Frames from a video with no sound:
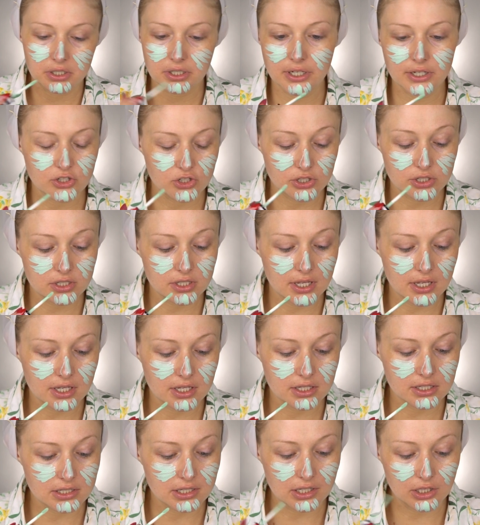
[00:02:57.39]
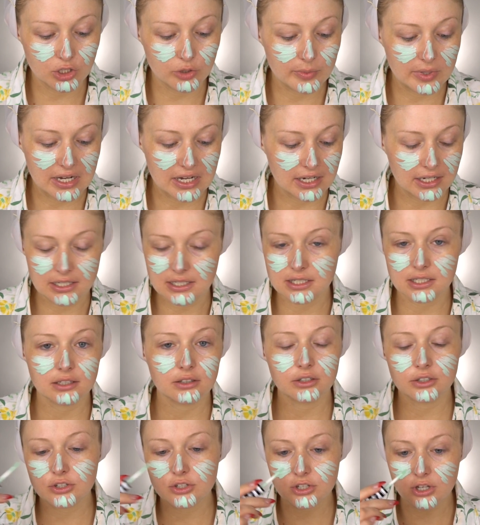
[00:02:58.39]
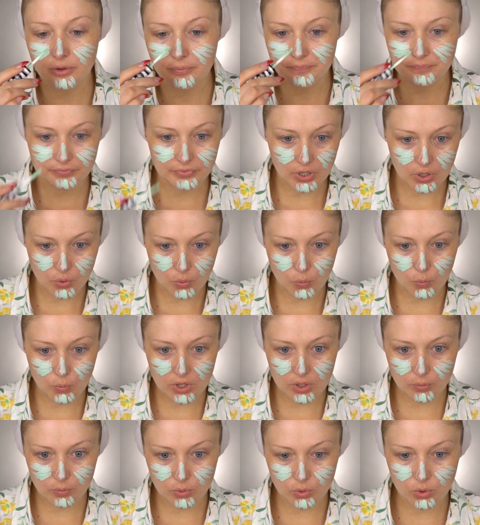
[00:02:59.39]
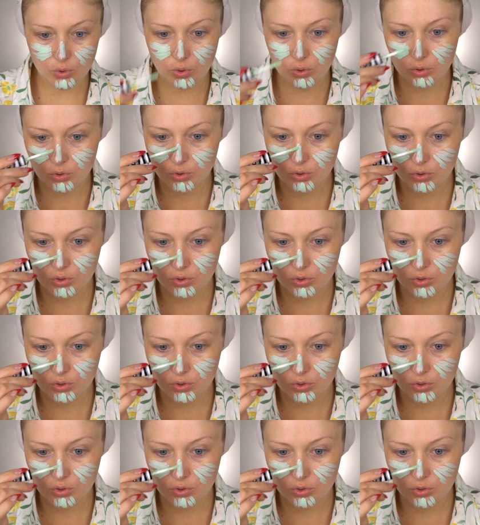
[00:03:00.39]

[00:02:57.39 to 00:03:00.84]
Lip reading: It just says illuminating concealer. So we will